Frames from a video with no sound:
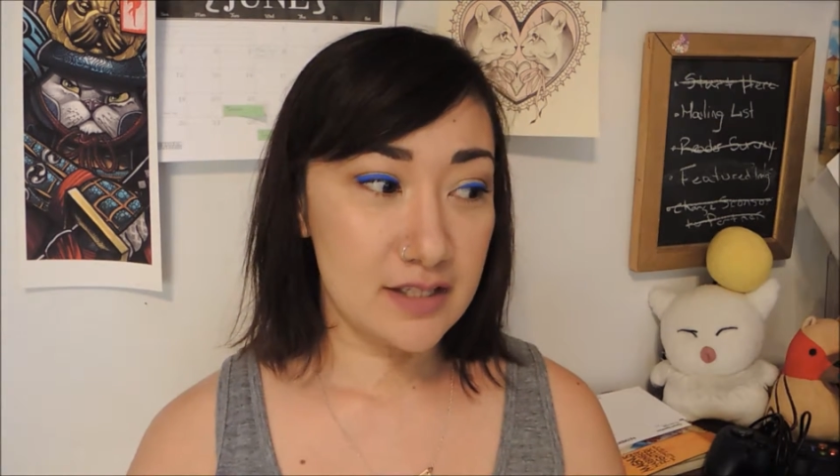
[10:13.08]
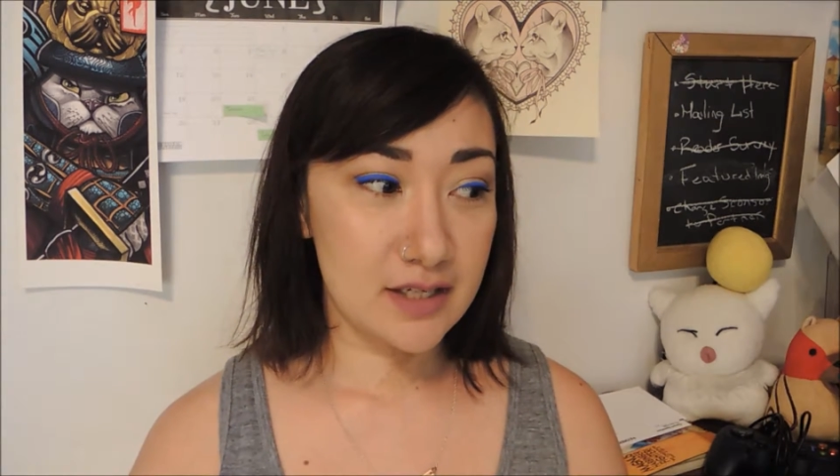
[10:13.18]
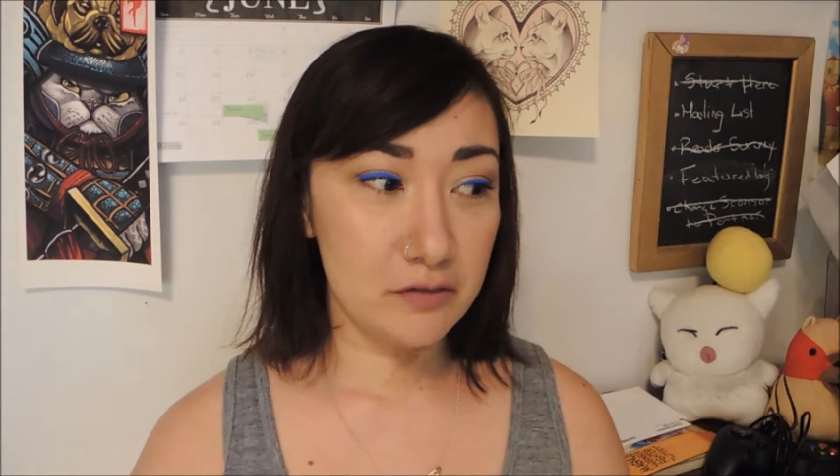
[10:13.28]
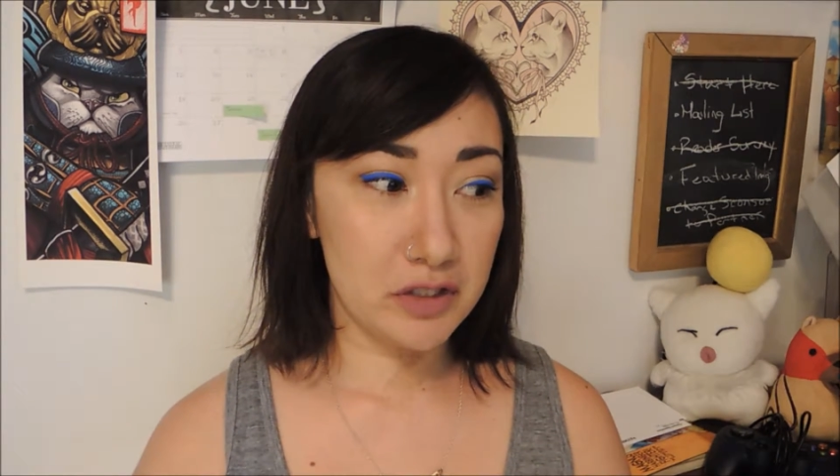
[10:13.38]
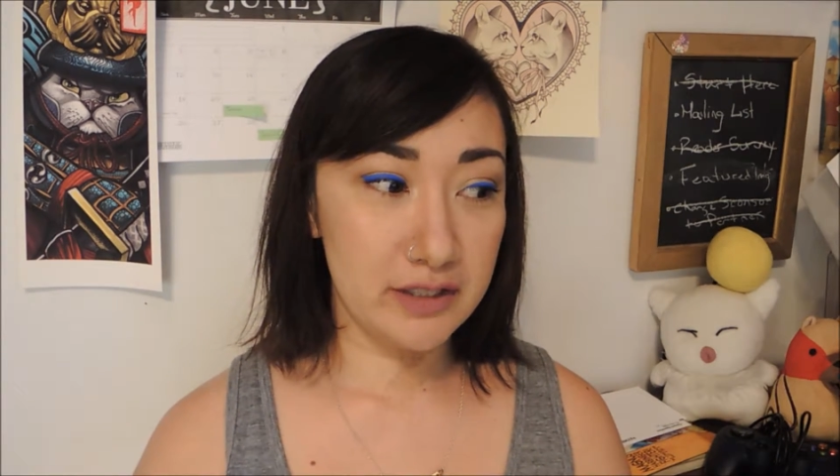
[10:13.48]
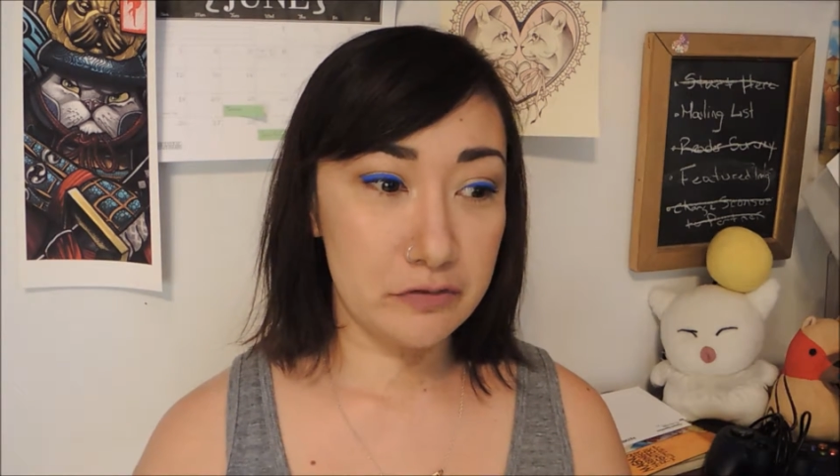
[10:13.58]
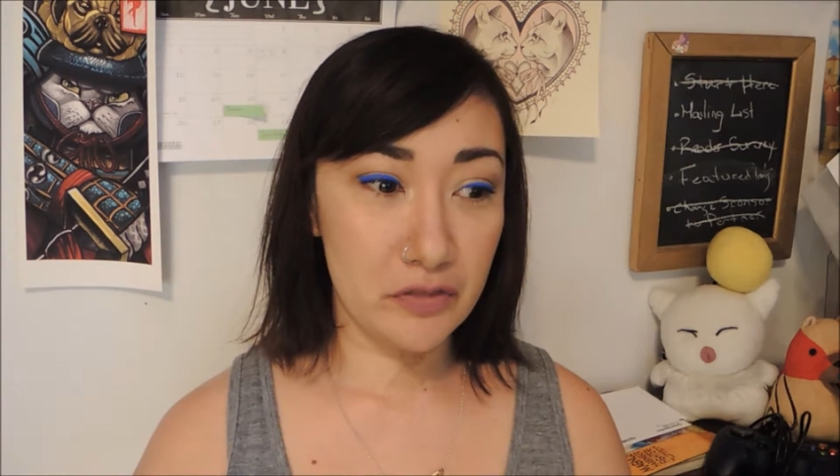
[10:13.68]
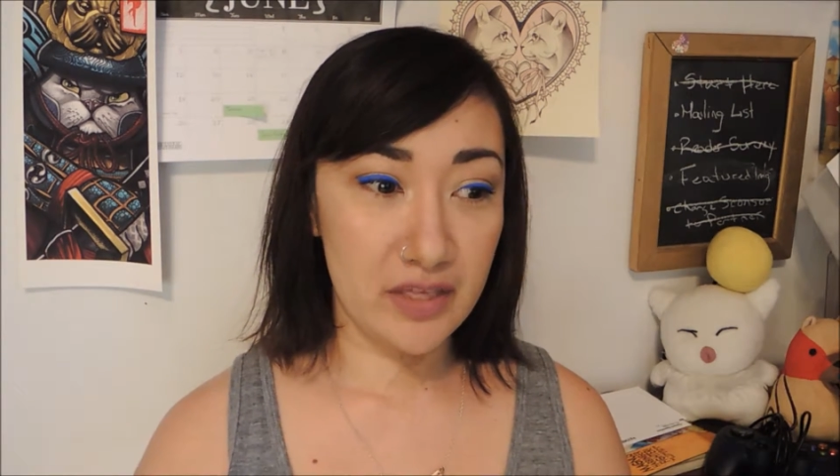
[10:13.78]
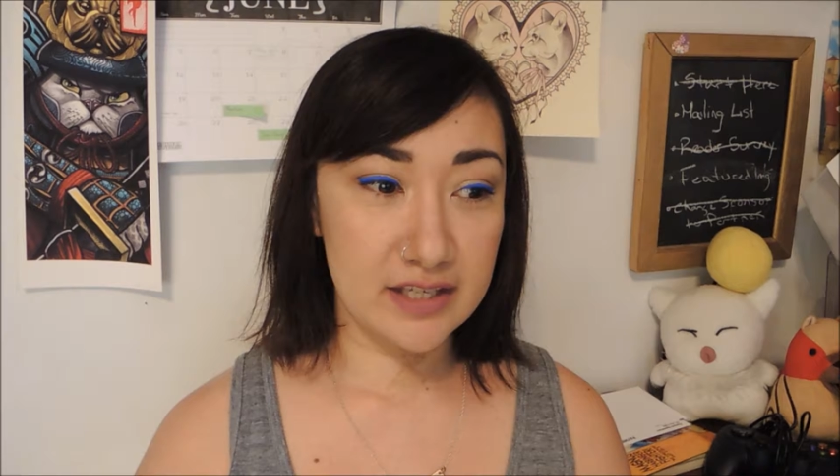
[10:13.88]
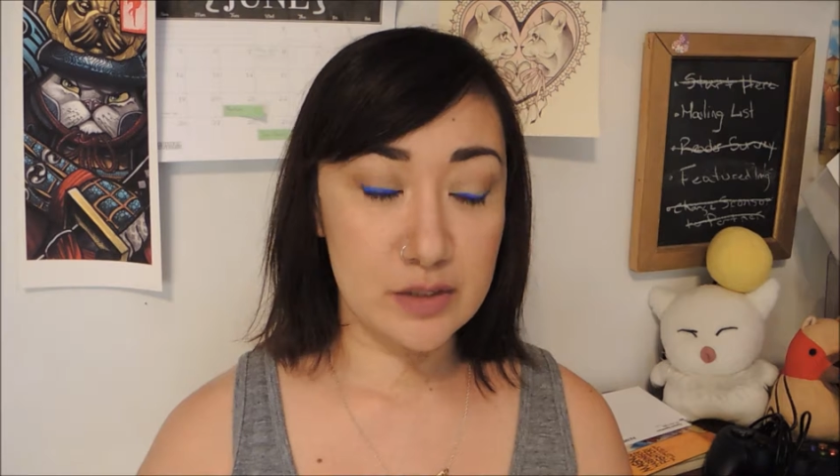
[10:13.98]
discovering
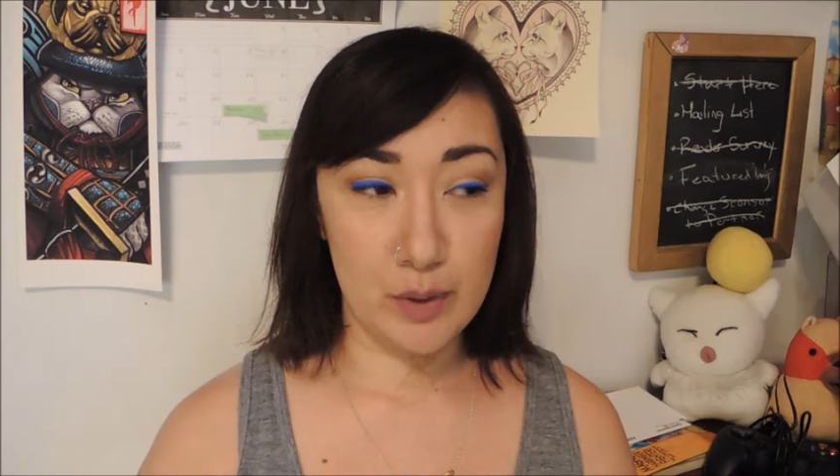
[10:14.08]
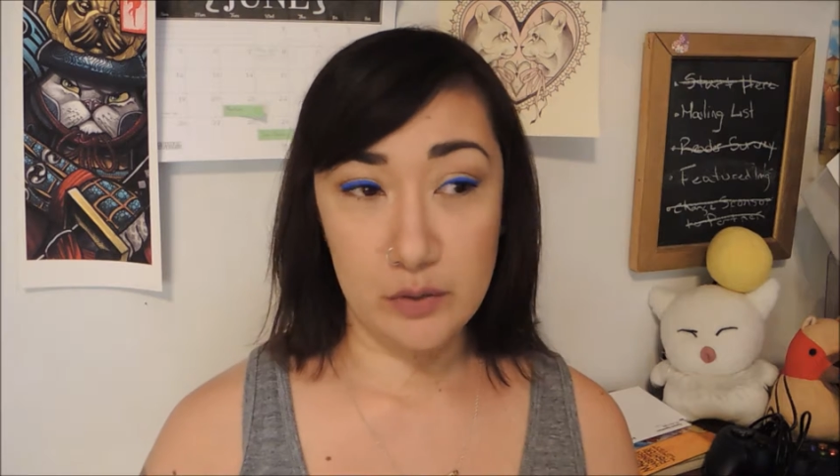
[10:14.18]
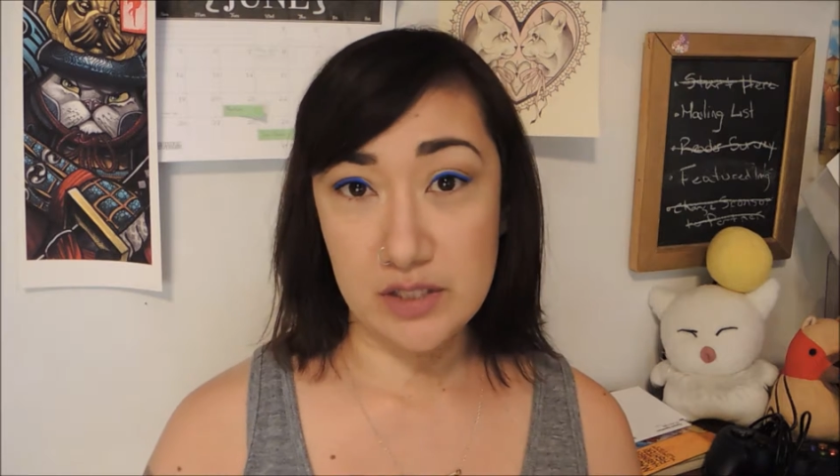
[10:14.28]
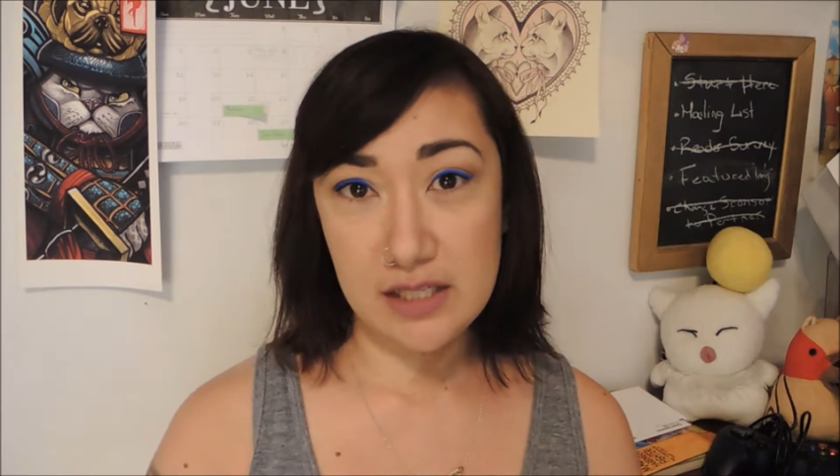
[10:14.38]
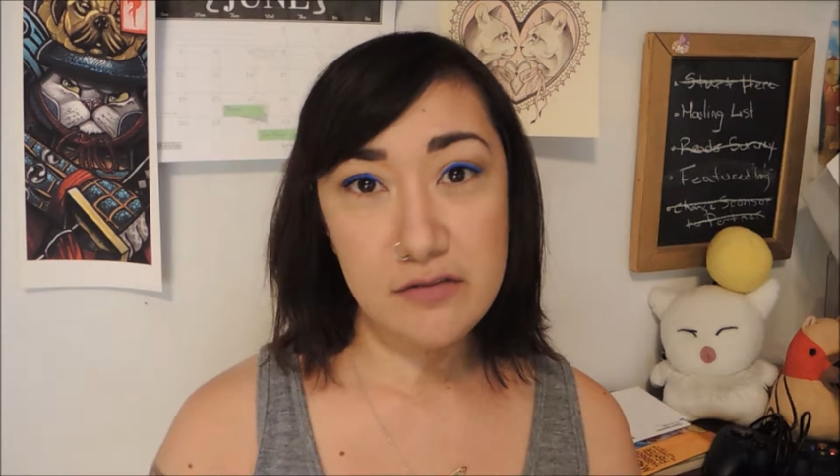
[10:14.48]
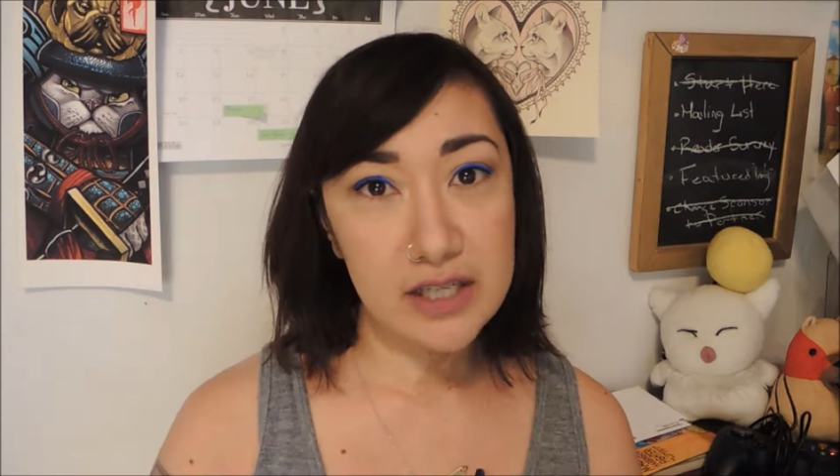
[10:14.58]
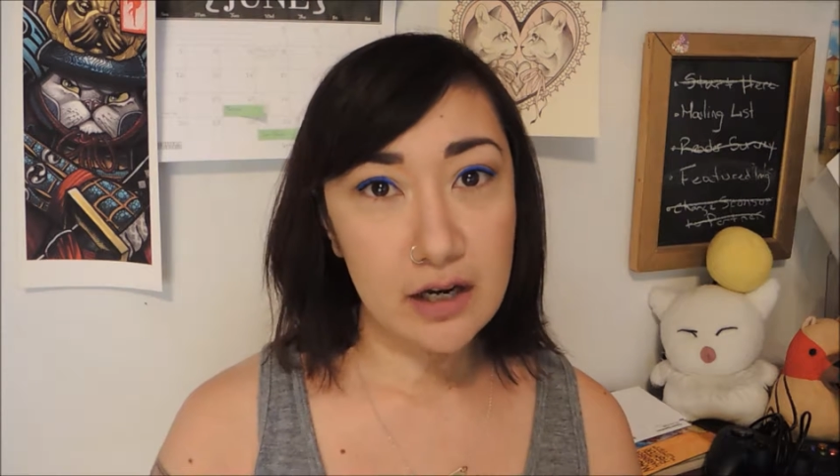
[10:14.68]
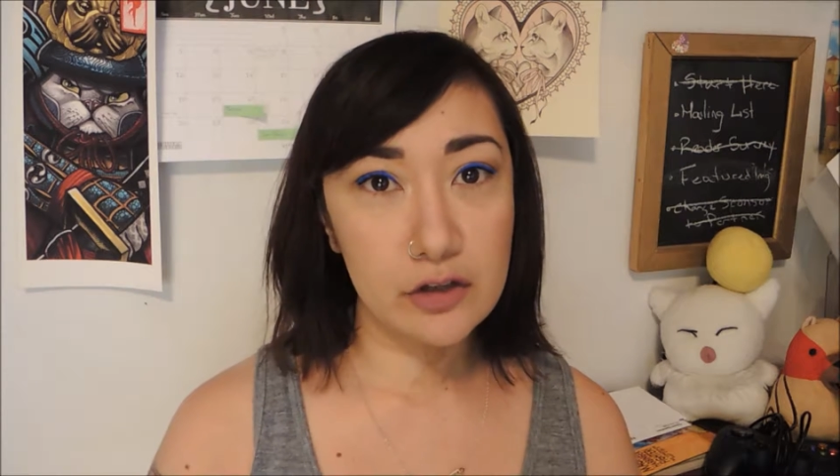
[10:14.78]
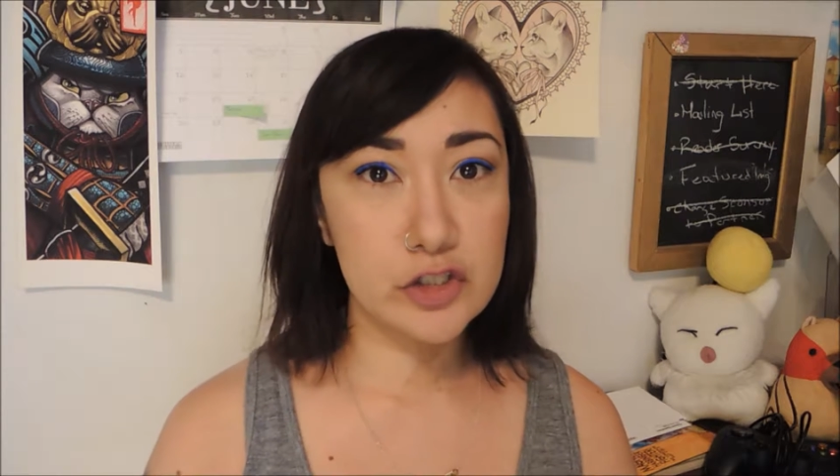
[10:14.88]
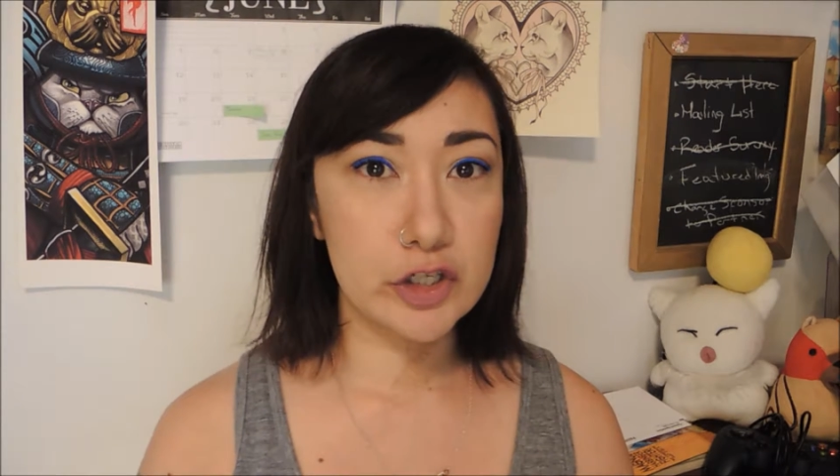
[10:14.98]
different things about TV
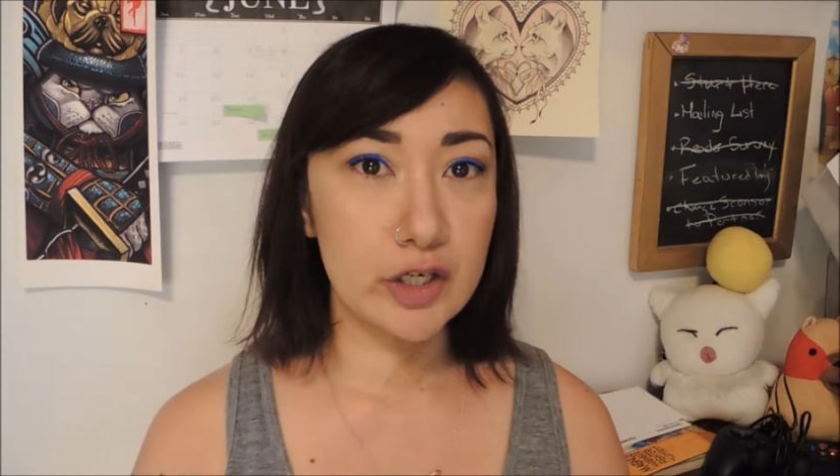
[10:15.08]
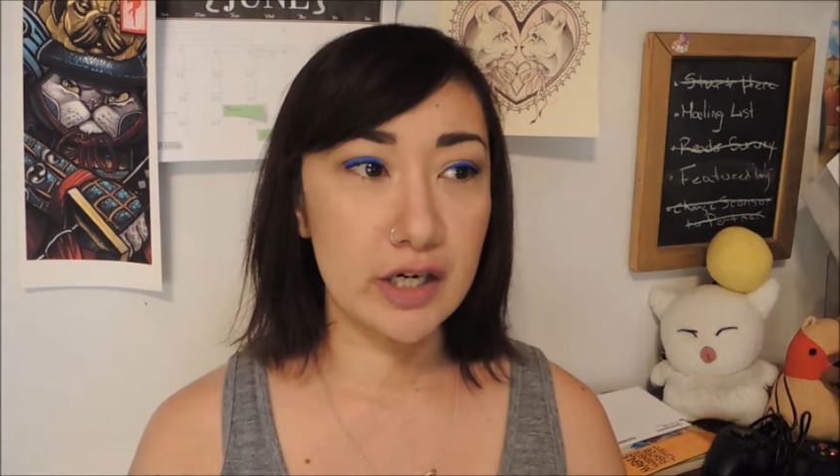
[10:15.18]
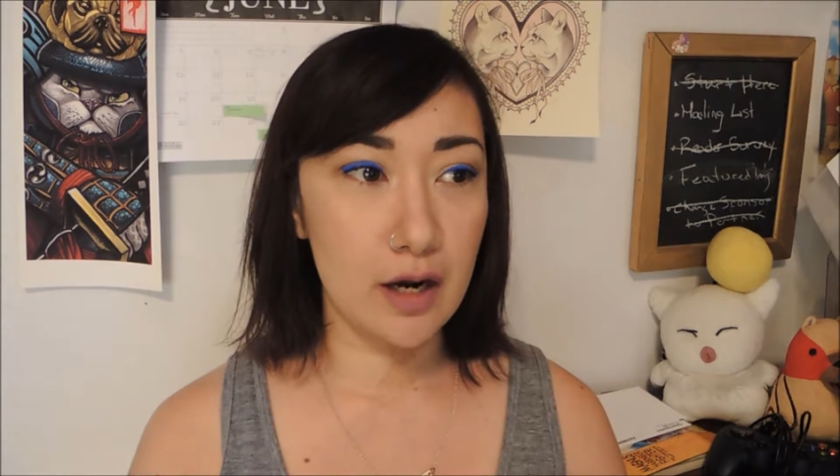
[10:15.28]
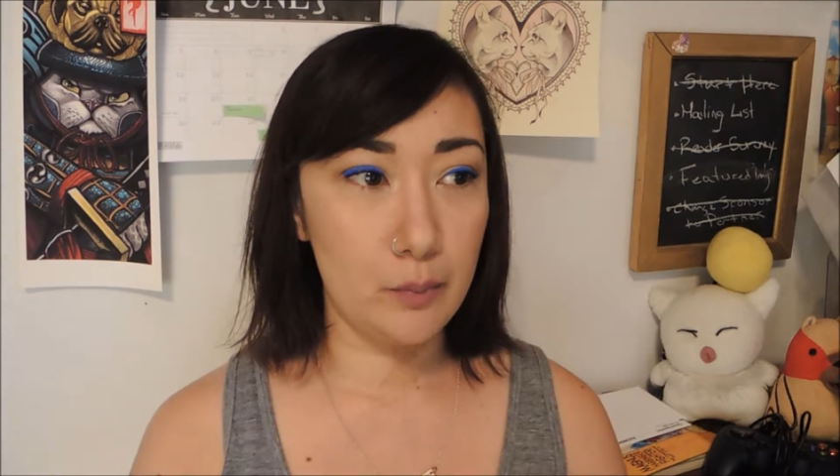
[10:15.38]
culture,